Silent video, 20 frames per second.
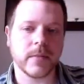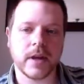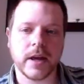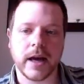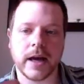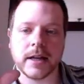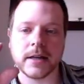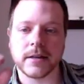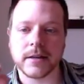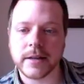
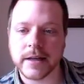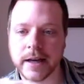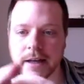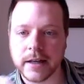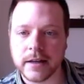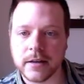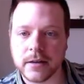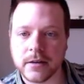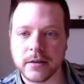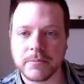
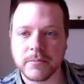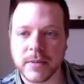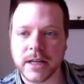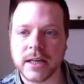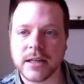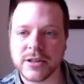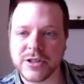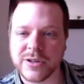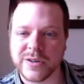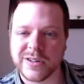
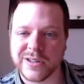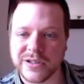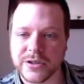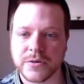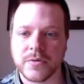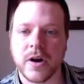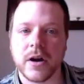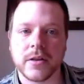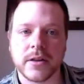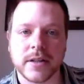making sure it looks
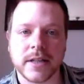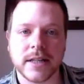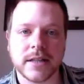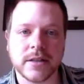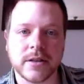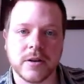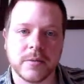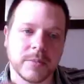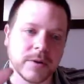right on the desktop,